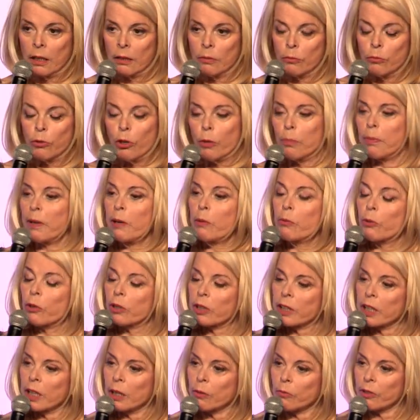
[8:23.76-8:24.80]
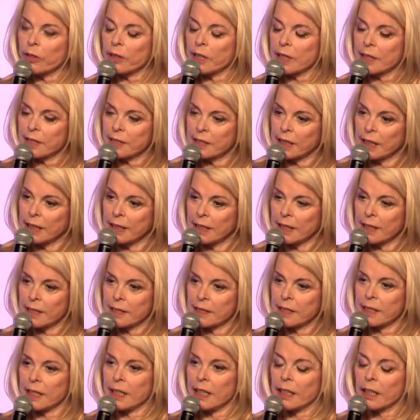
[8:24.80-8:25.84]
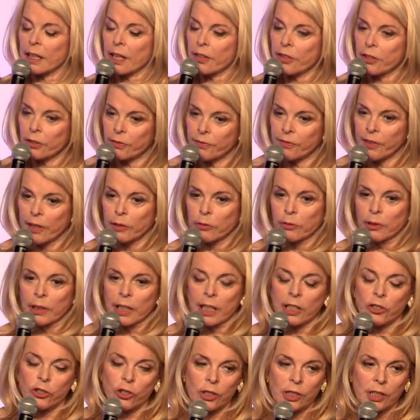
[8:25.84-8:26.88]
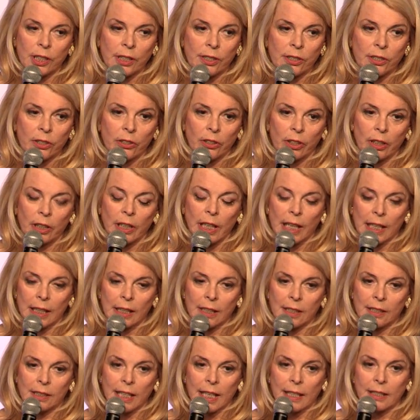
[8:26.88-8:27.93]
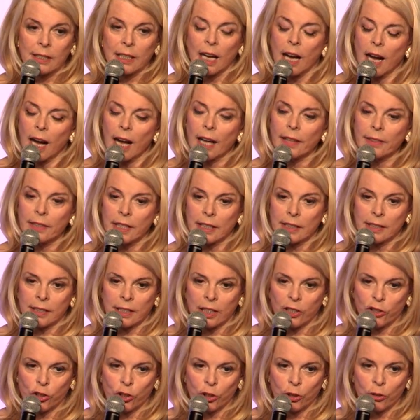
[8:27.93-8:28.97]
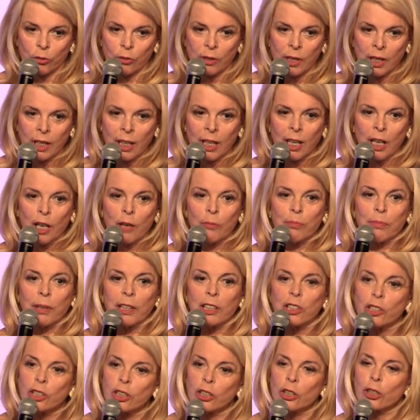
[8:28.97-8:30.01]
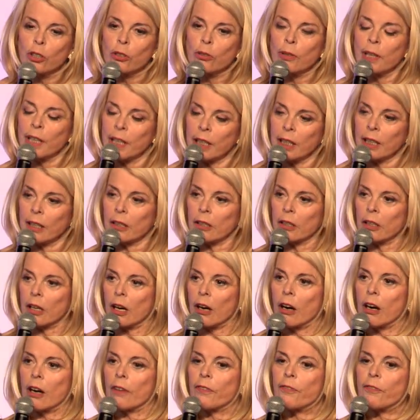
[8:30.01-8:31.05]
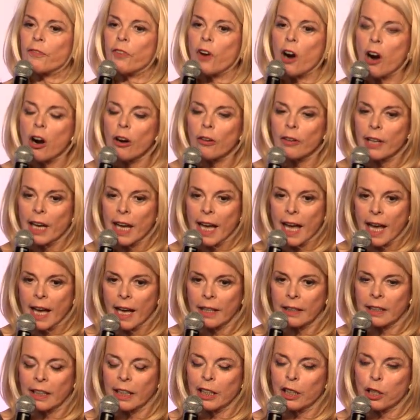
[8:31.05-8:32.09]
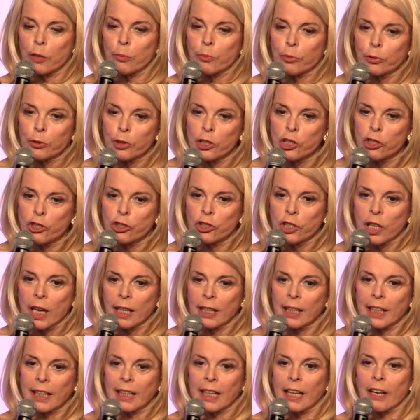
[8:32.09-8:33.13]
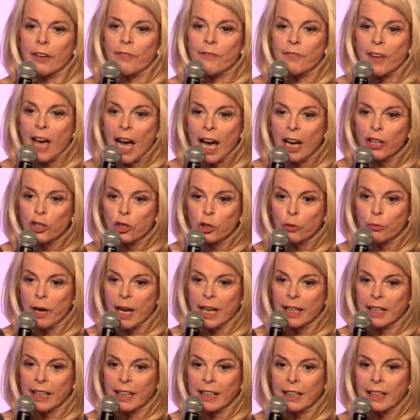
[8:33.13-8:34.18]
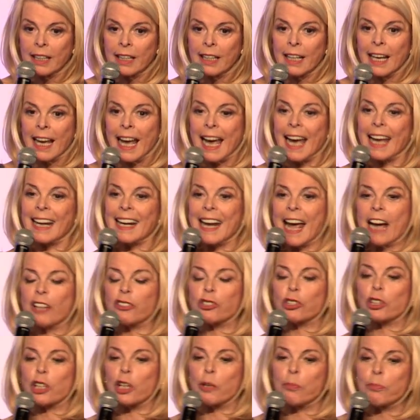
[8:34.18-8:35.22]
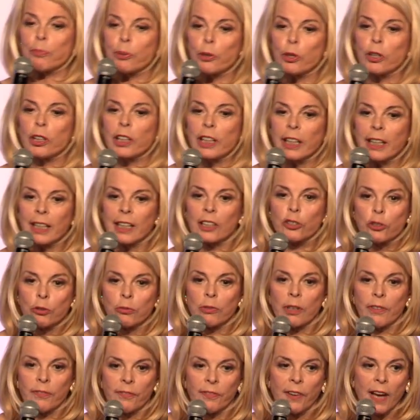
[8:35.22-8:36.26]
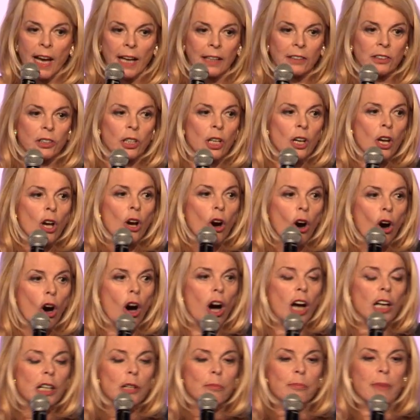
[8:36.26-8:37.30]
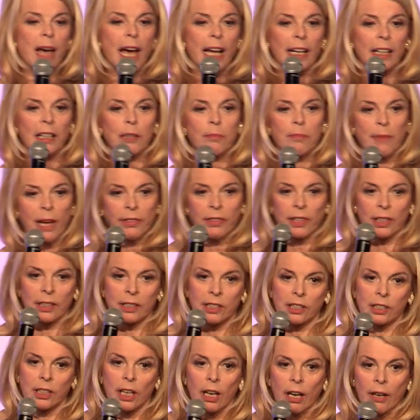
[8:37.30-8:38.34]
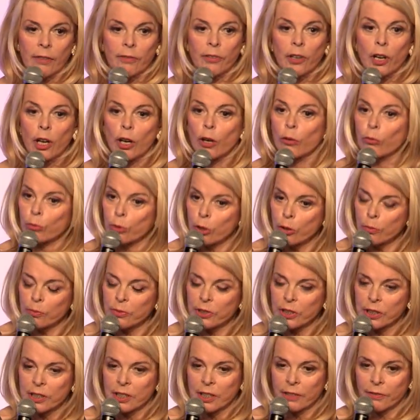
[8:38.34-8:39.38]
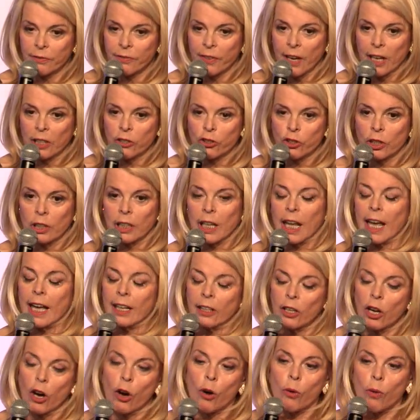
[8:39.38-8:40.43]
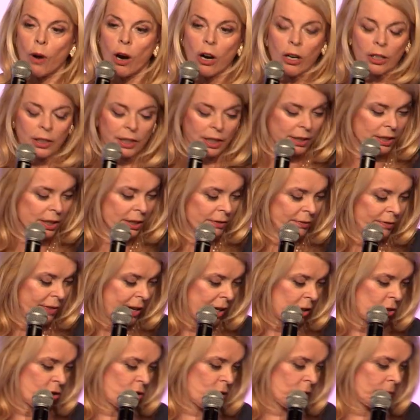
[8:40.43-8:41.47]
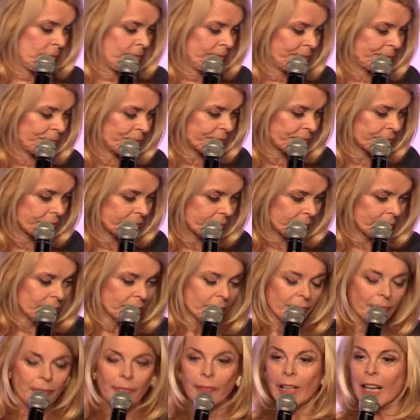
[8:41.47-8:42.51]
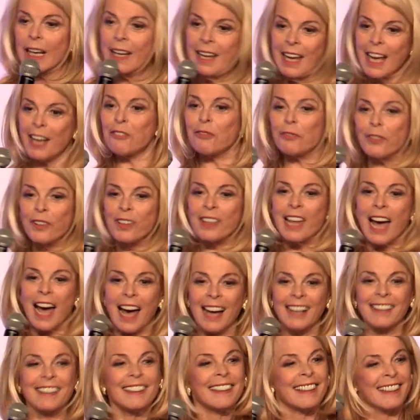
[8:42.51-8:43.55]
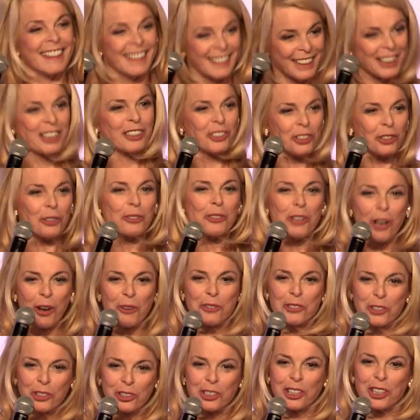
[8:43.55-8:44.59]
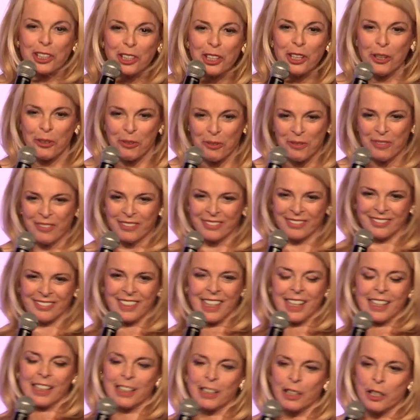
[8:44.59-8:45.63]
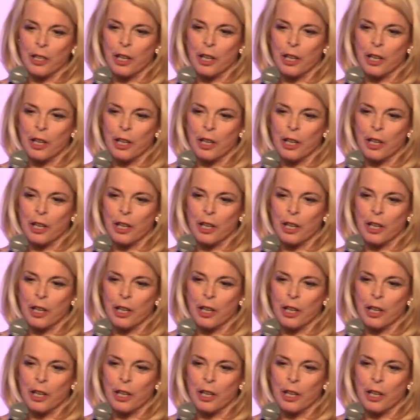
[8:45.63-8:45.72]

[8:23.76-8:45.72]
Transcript: We'll be working with the CDC and other federal agencies in the United States on this issue. But you here are far ahead in appreciating, evaluating, and actually putting into effect automatic methods of room disinfection and OR disinfection. And for that, kudos to you, right?